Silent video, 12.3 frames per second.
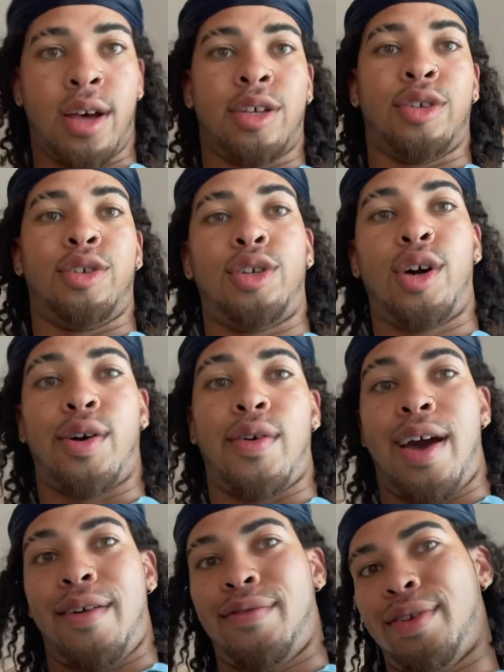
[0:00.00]
So
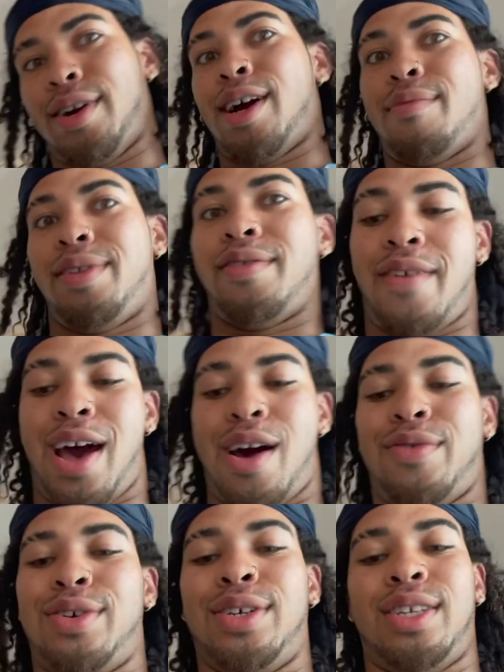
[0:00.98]
after a couple of
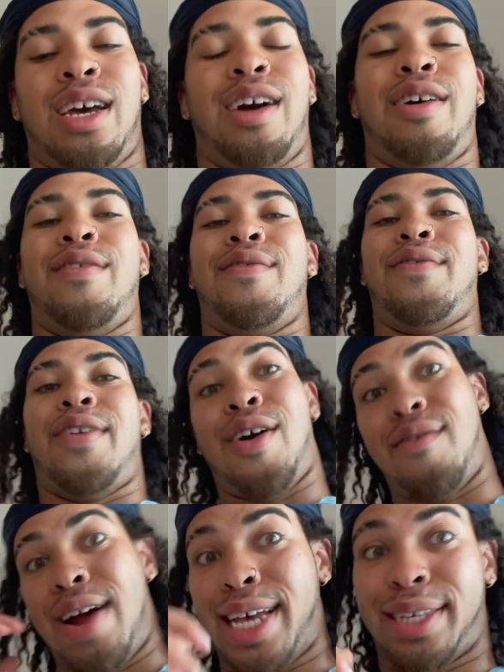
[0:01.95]
hours of
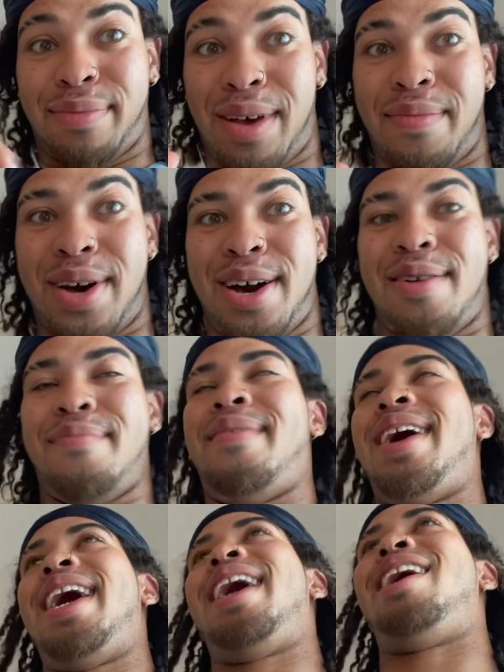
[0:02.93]
harassing my mom,
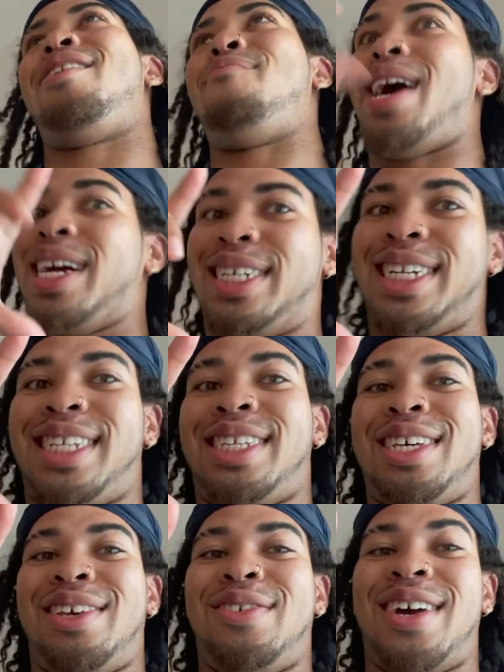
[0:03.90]
I'm actually gonna
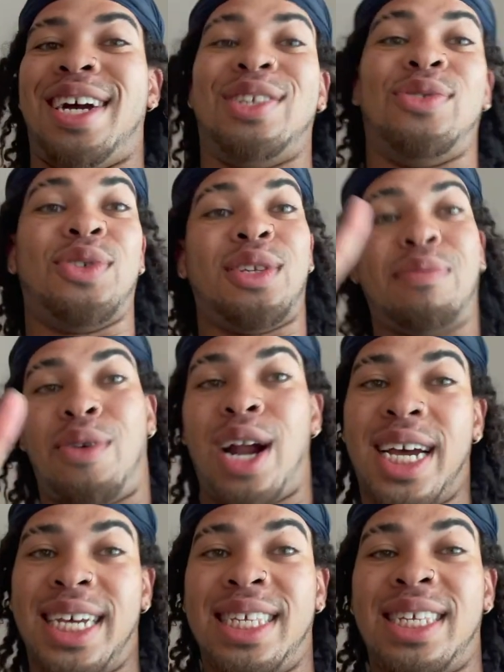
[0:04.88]
take you guys to a
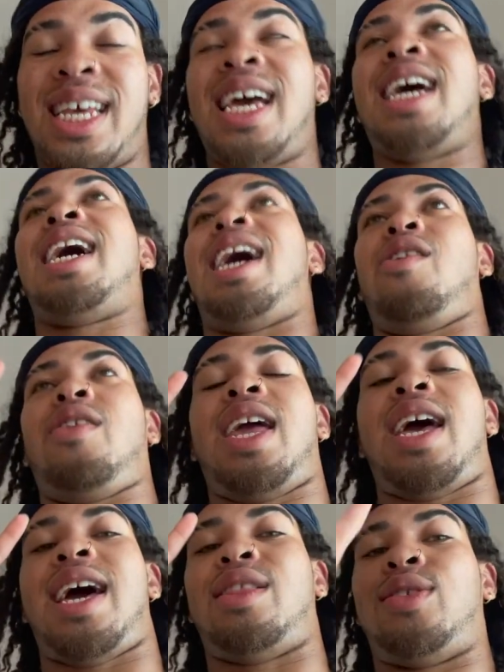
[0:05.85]
surprise I only
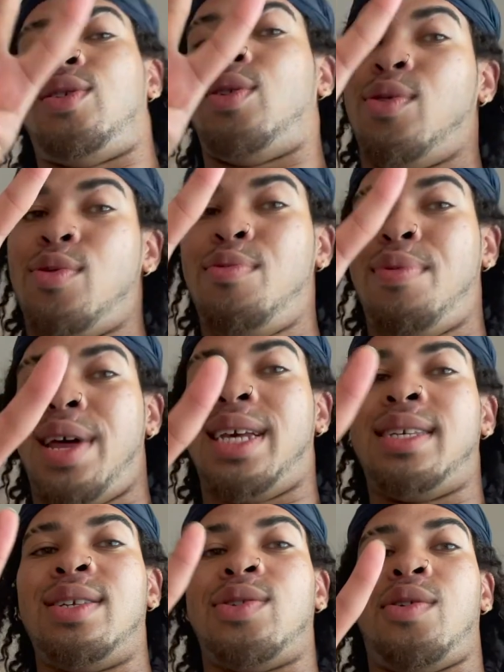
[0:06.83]
had two
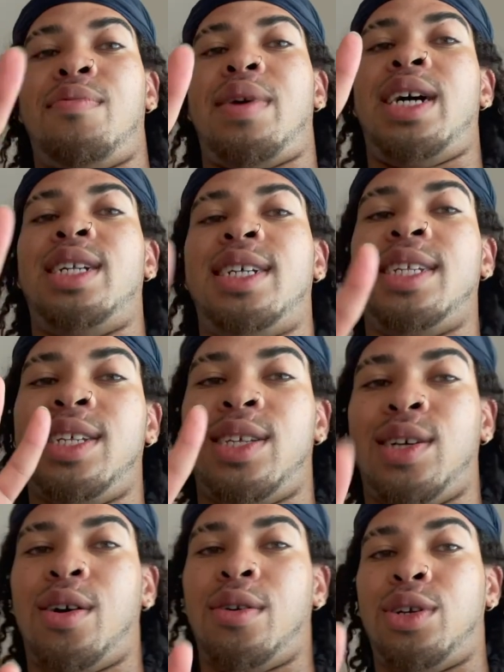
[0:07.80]
places on my agenda
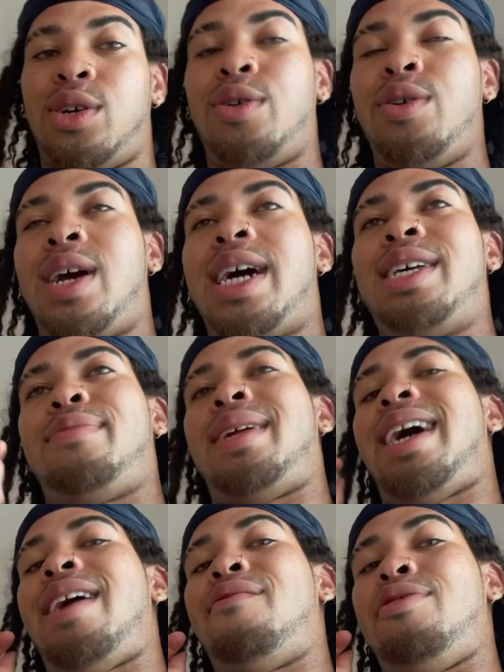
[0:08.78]
to go show you guys, but
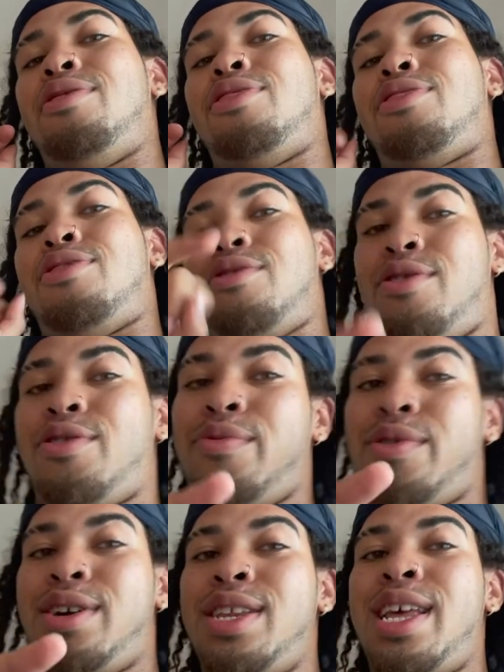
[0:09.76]
I have a third
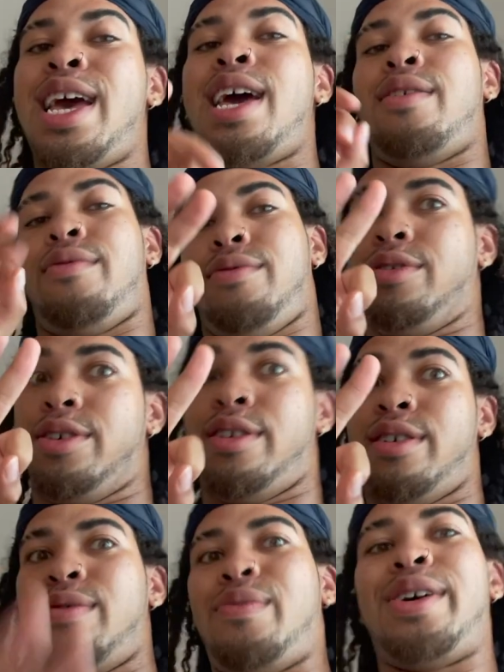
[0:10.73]
one,
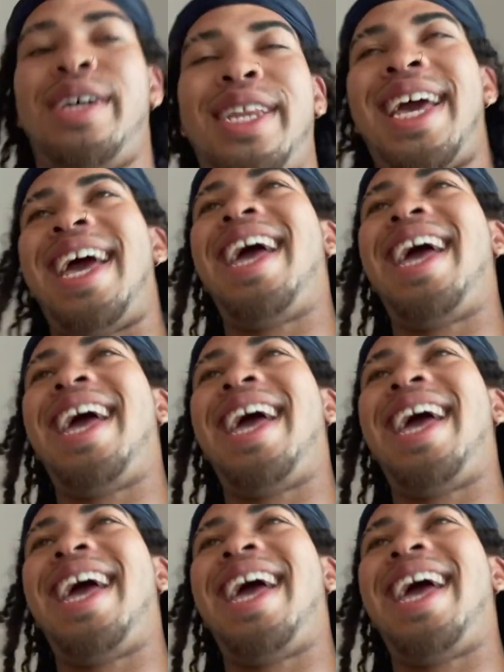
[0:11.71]
third one.